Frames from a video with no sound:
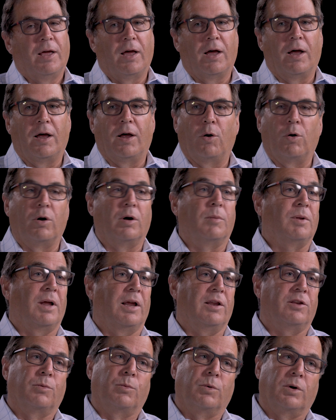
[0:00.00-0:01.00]
Oral
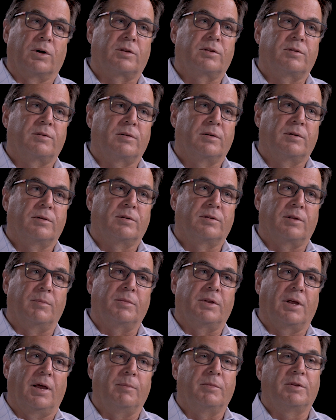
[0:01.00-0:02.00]
appliance works
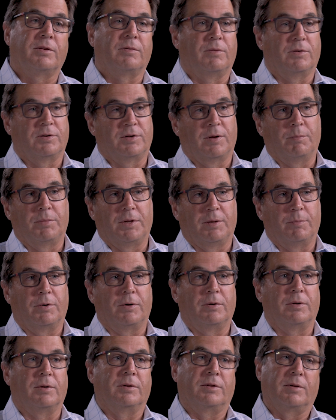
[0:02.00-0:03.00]
sometimes for some
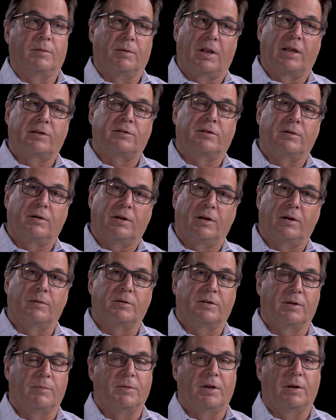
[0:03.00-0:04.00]
people,
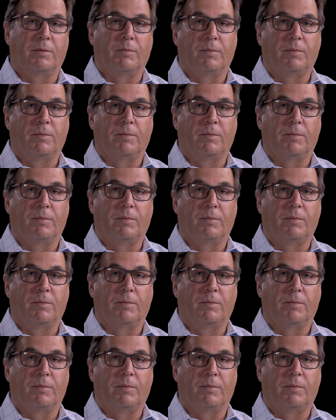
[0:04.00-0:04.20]
and some